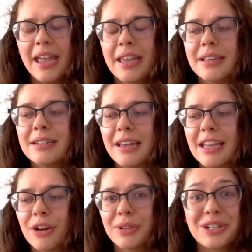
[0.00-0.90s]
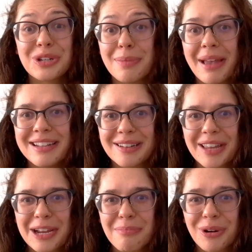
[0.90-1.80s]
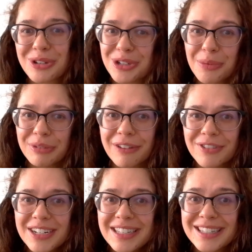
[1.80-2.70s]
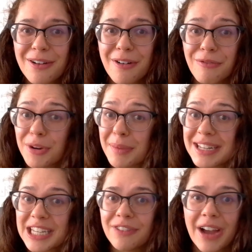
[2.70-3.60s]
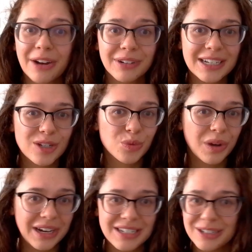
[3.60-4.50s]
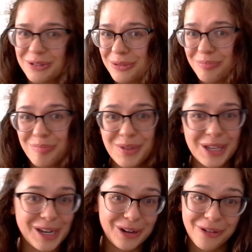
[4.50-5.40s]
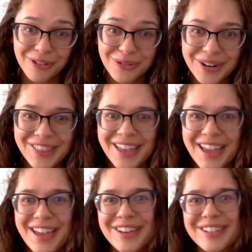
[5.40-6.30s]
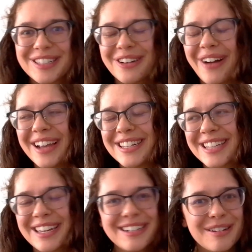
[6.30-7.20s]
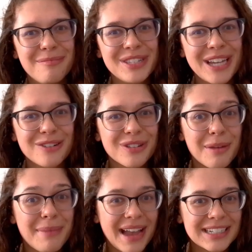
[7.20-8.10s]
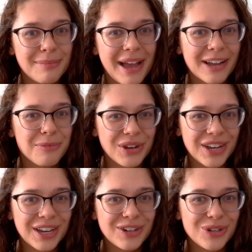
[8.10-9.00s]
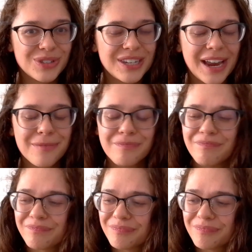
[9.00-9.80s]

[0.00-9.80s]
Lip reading: And I think it really just depends on like personal preference. For myself, I really just wanted to get it over with. So I decided to schedule them back to back Monday and Tuesday.